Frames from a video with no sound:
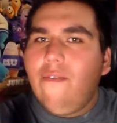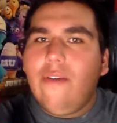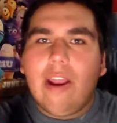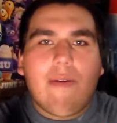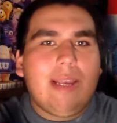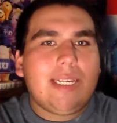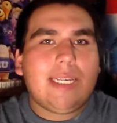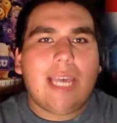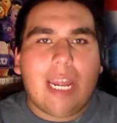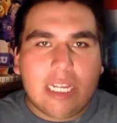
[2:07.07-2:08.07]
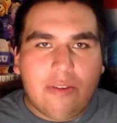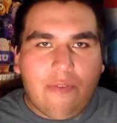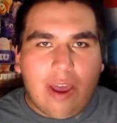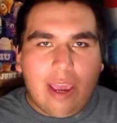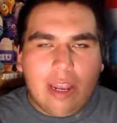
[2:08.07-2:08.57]
very
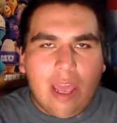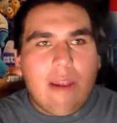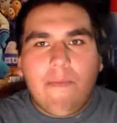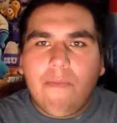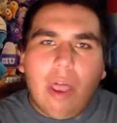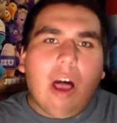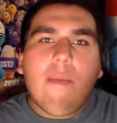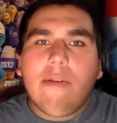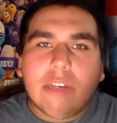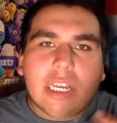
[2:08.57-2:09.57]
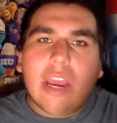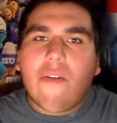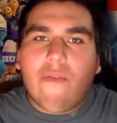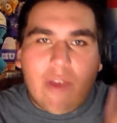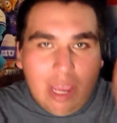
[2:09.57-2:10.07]
satisfying and almost
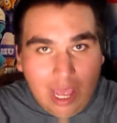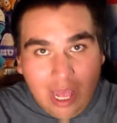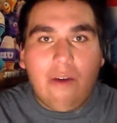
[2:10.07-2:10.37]
every